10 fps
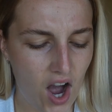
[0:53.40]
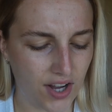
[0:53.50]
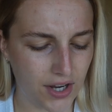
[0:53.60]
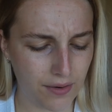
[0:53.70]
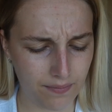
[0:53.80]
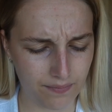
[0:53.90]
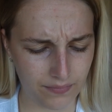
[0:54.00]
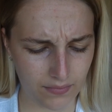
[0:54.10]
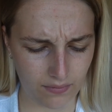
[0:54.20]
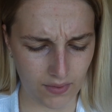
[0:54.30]
I don't
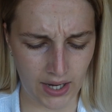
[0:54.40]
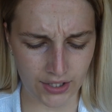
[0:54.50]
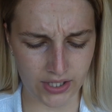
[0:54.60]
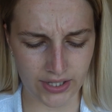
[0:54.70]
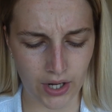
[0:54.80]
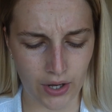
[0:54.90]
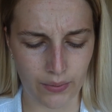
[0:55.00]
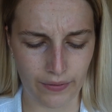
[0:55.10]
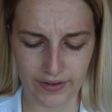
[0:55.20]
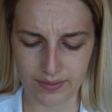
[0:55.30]
actually know
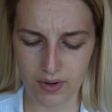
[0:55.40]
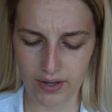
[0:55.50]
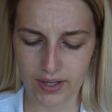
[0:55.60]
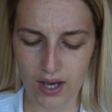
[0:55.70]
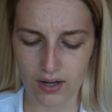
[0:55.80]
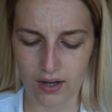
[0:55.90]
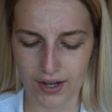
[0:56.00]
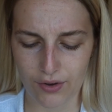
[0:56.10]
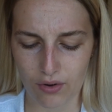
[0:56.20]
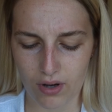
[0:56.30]
if it's my colour.
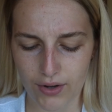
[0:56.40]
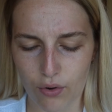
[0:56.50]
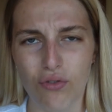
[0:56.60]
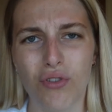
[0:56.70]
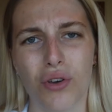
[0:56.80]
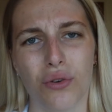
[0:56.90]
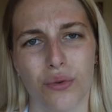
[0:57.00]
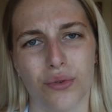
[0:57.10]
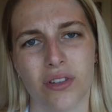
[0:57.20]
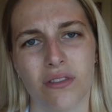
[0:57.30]
I got
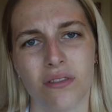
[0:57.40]
nude.